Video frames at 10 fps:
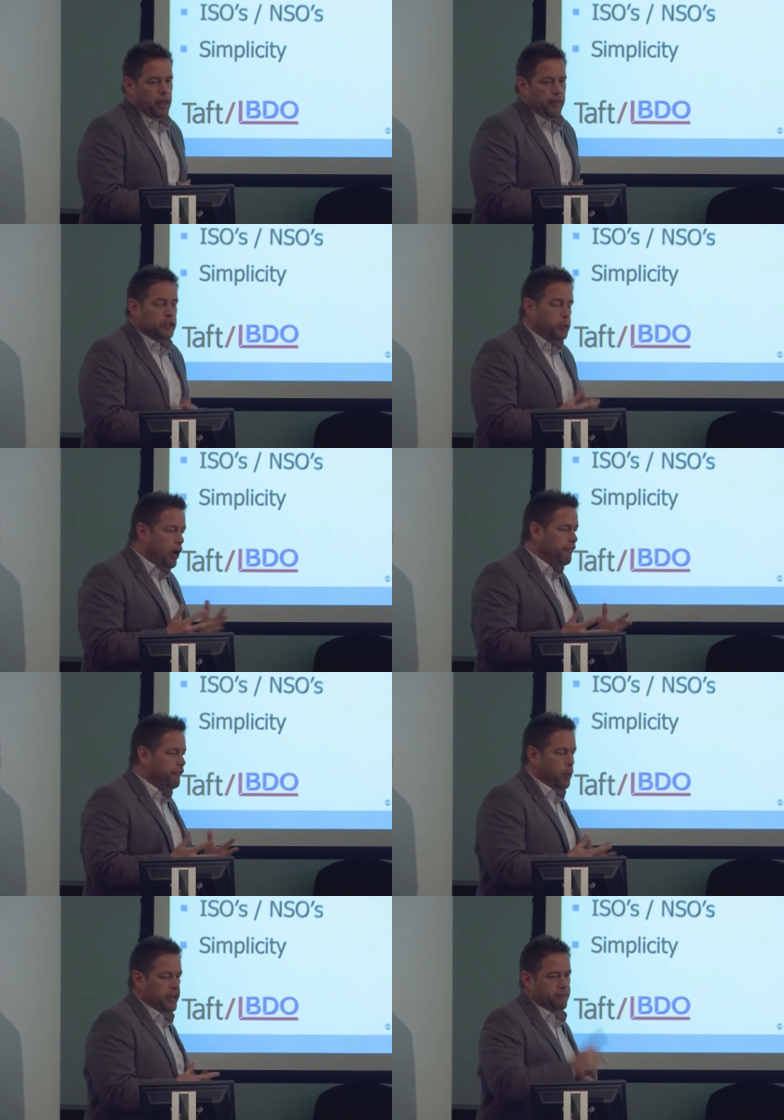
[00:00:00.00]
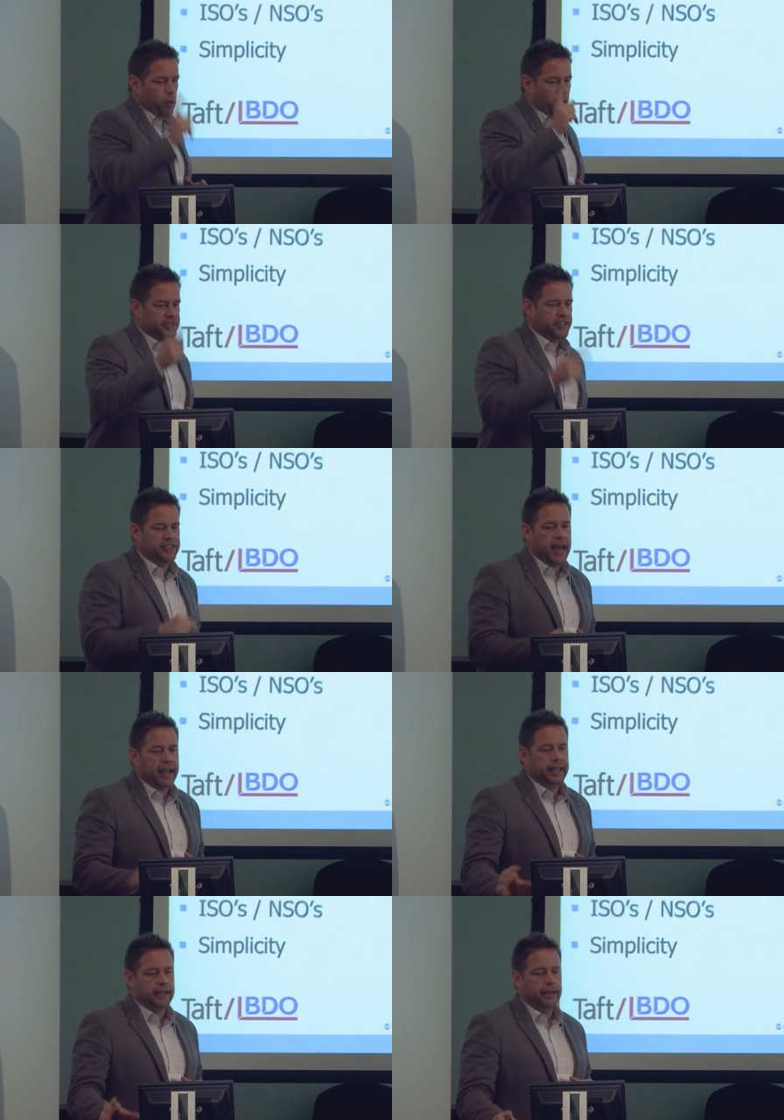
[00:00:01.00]
But 1244 is the
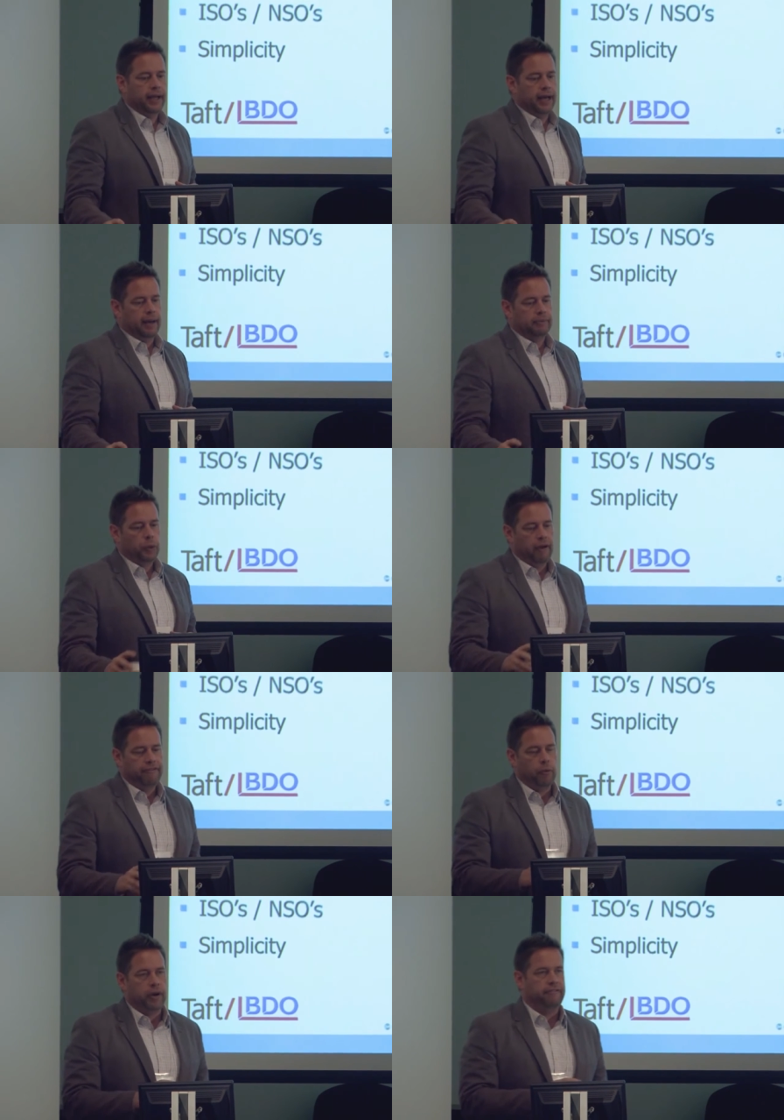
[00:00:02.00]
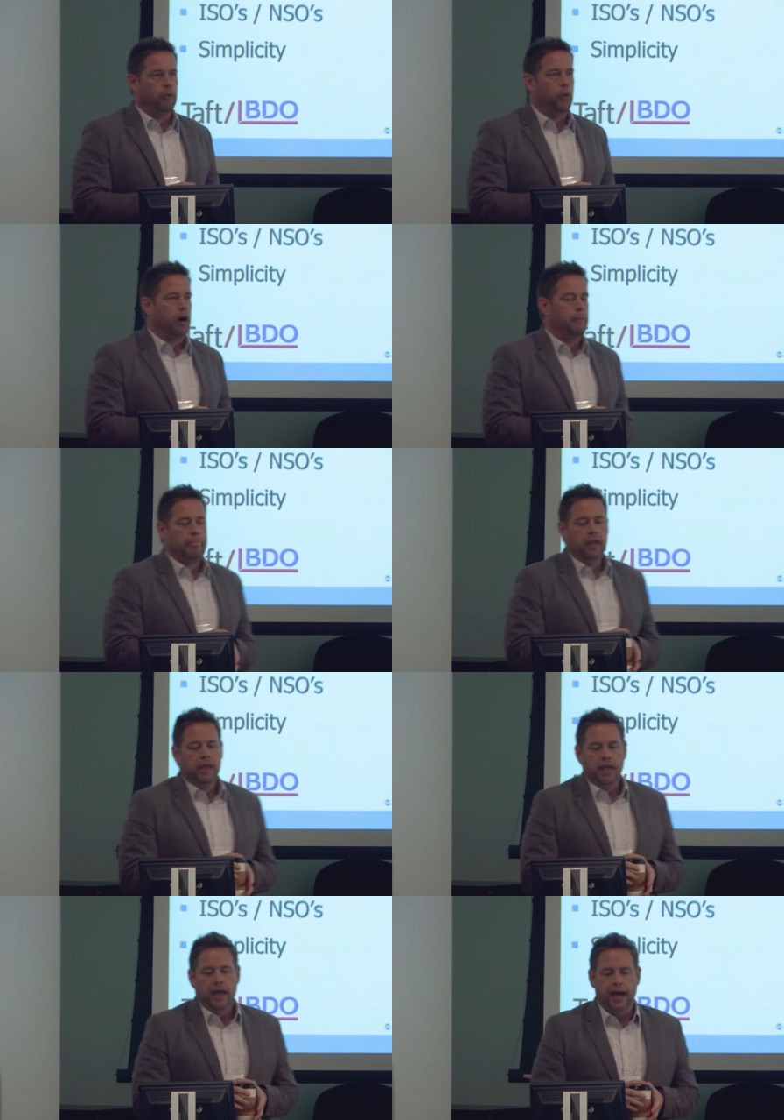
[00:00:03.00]
second. Um, 1244,
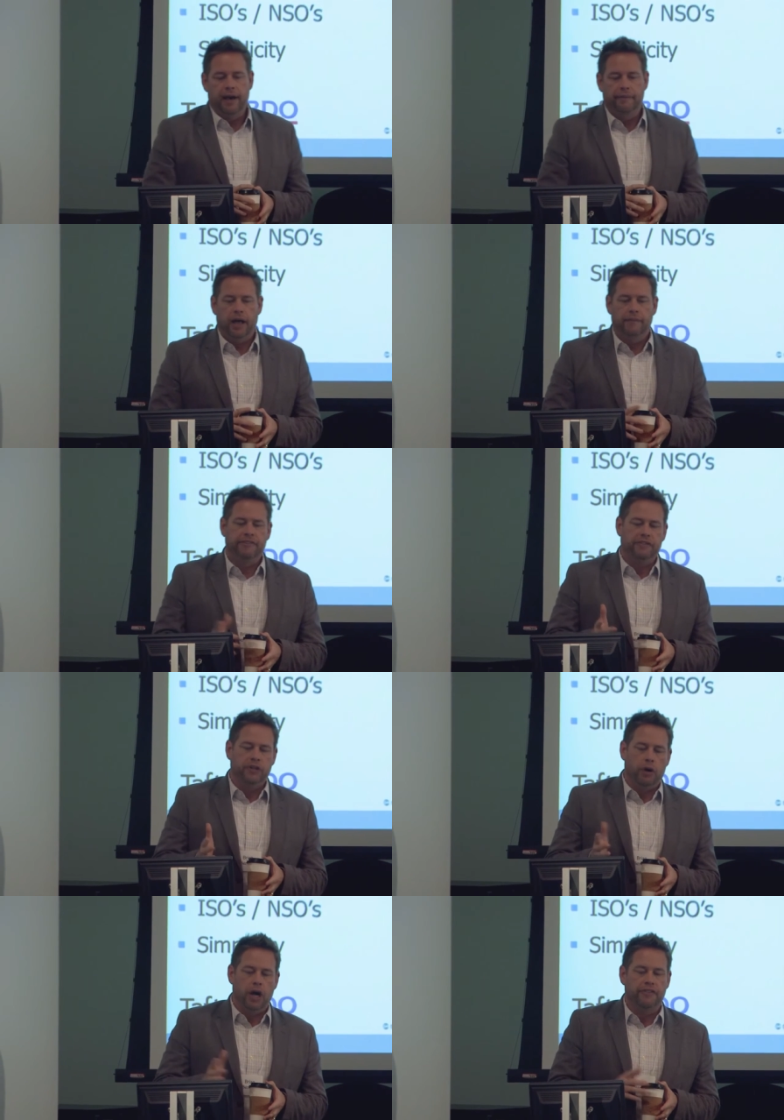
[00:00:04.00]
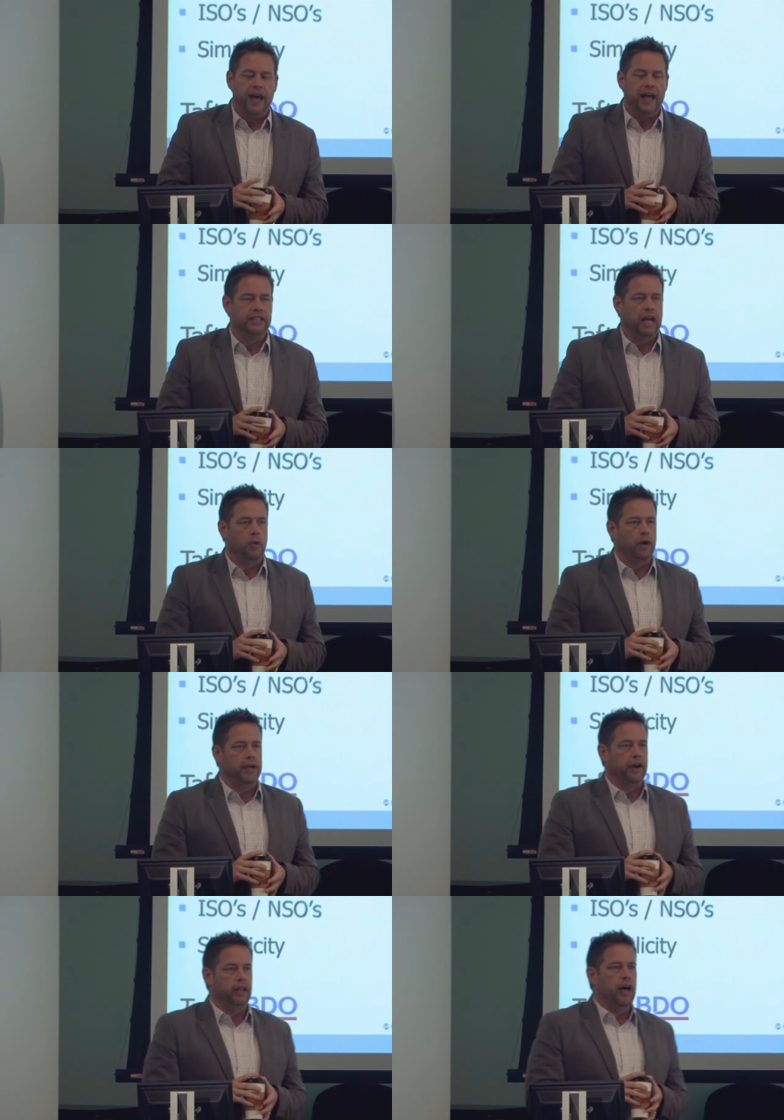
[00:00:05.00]
uh, 50 or 100 thousand dollar
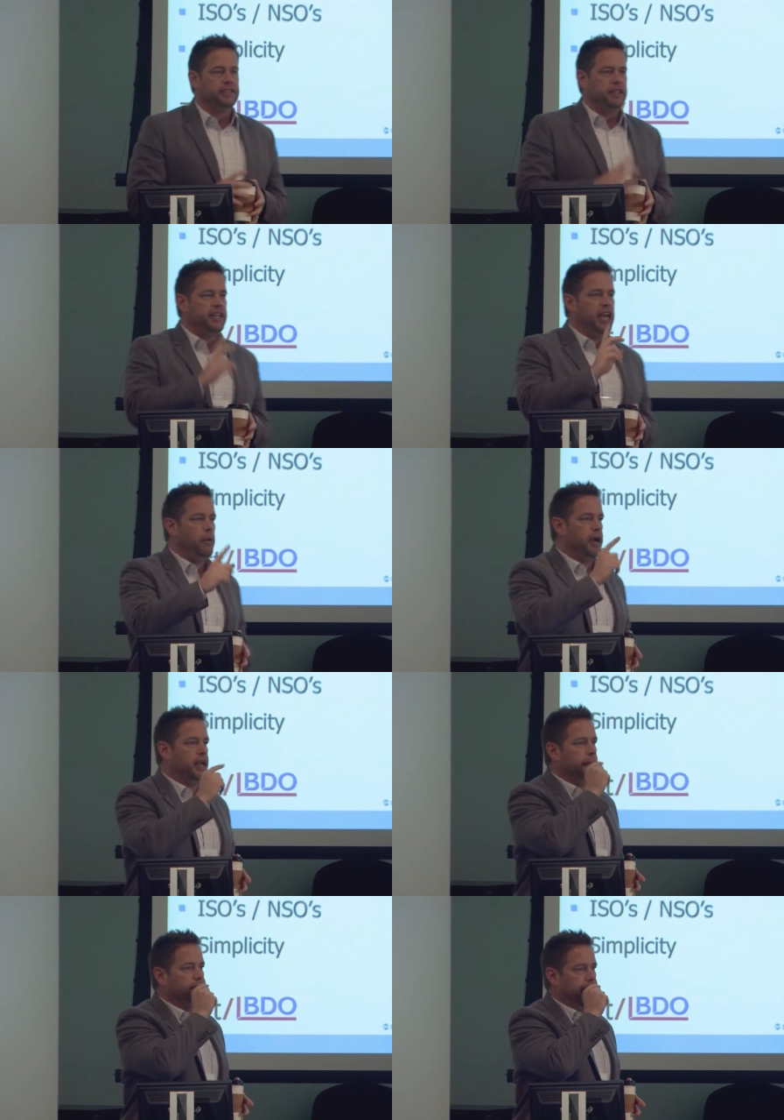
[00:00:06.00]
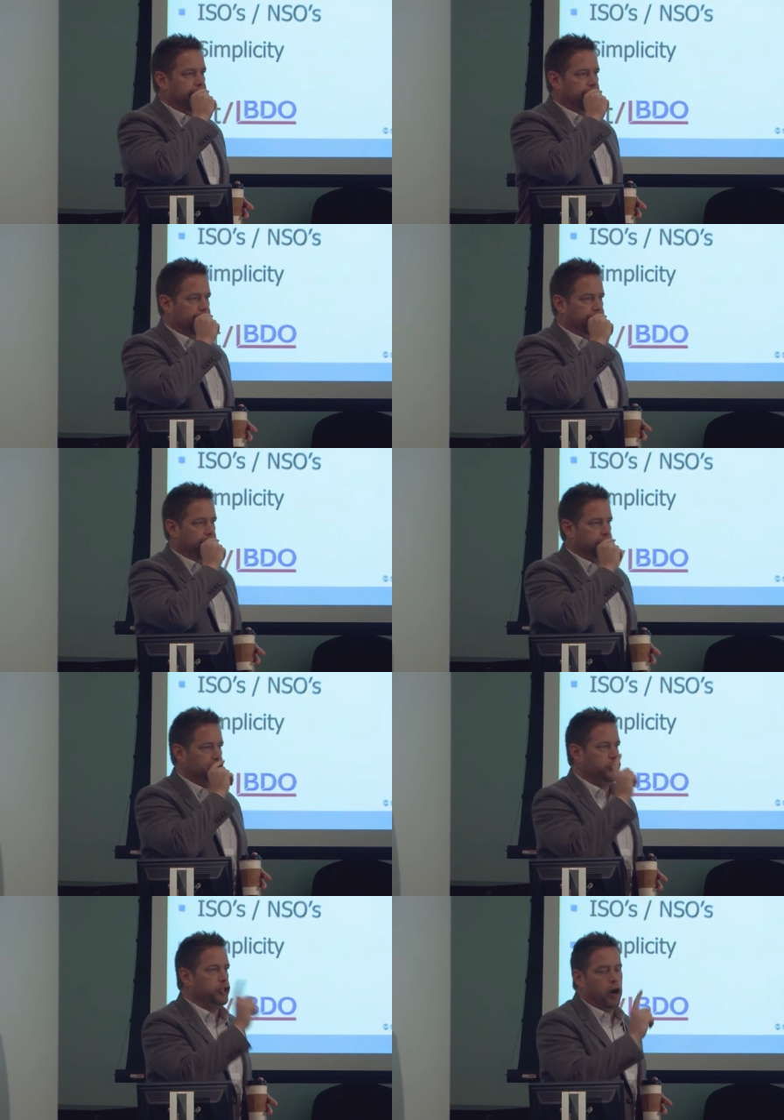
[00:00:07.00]
ordinary loss. I'll tell you where it comes in handy in a
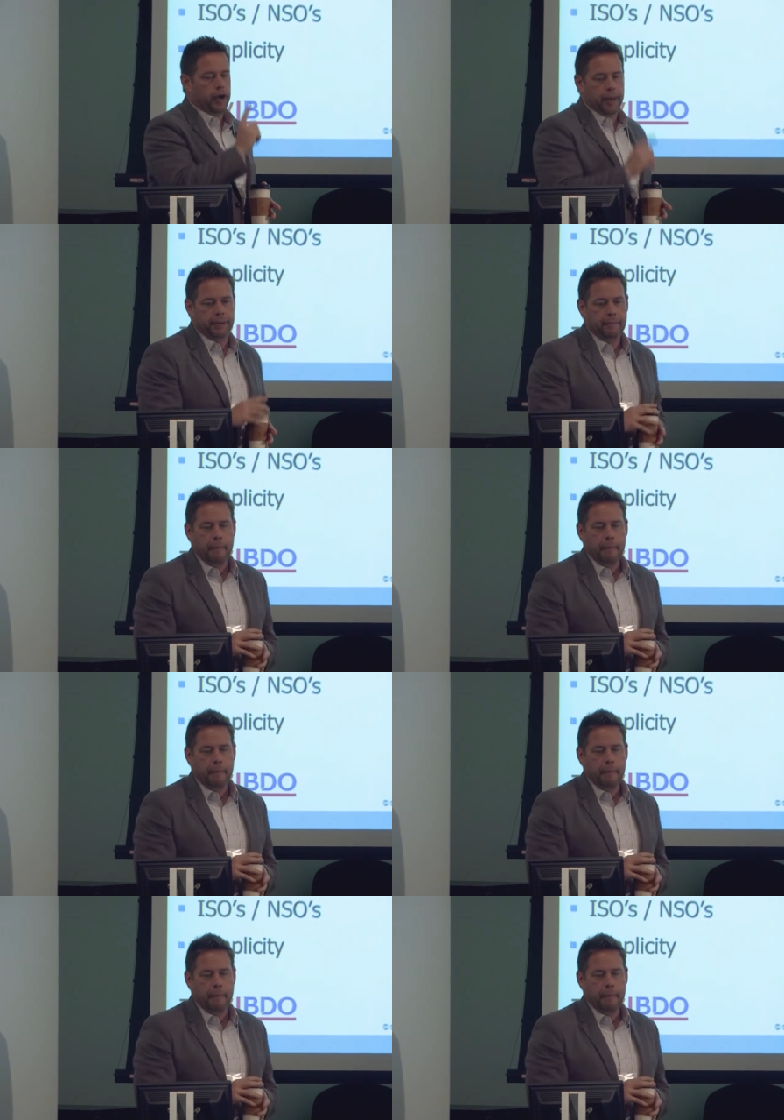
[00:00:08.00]
startup.